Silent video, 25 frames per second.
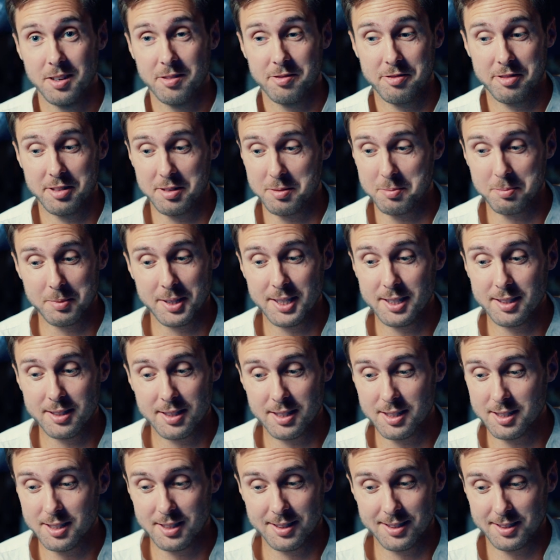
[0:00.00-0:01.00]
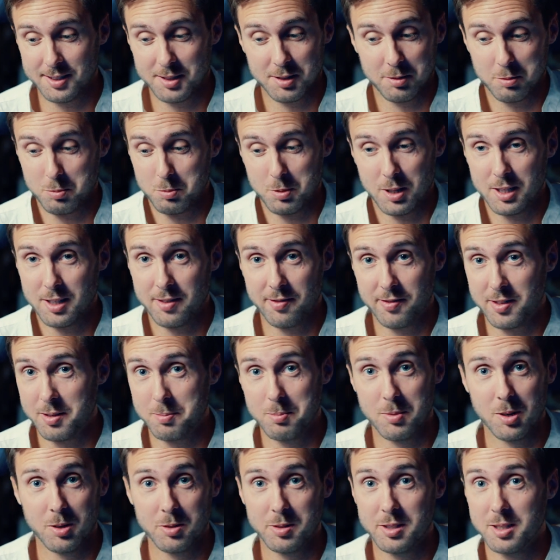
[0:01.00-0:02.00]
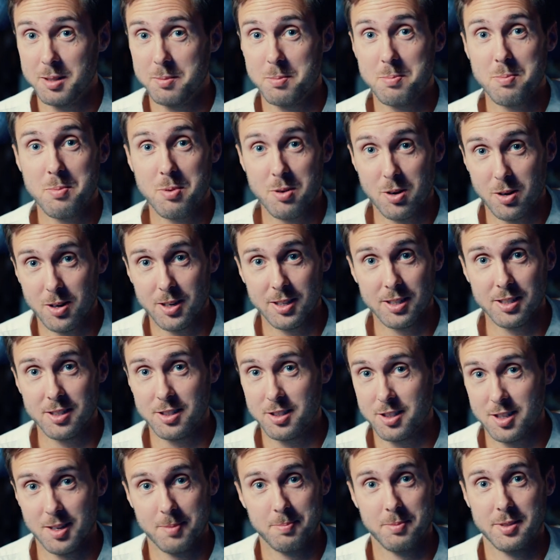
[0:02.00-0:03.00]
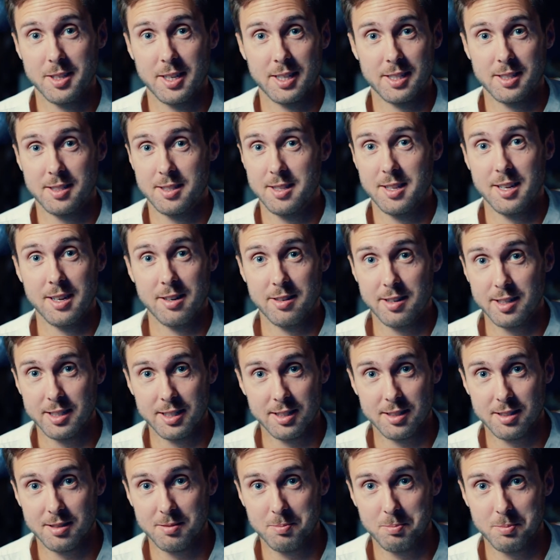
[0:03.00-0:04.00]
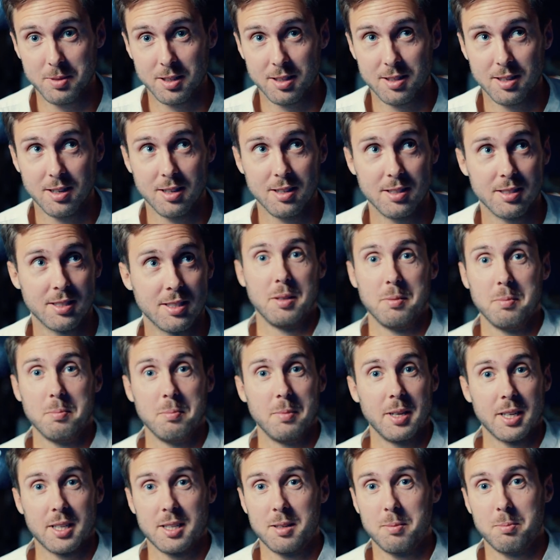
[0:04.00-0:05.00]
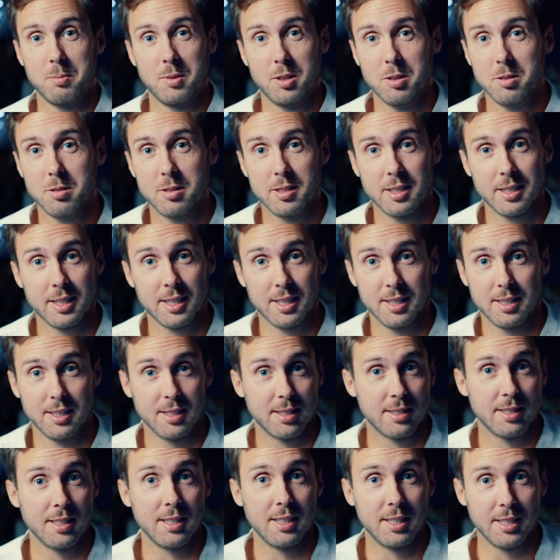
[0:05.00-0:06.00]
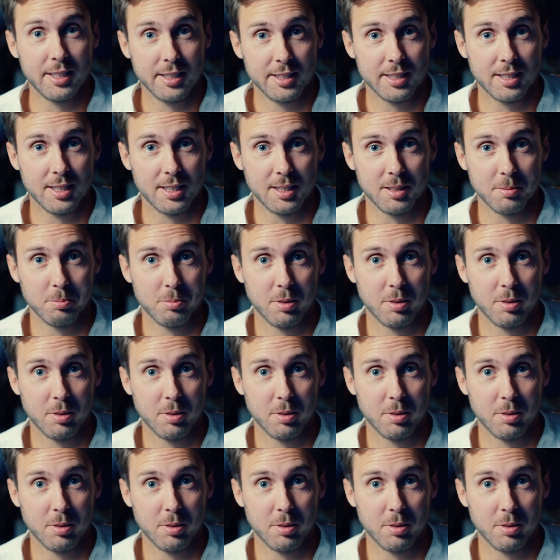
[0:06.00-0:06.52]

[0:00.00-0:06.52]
For me, this is one of the most important subjects there is, because making music is easy,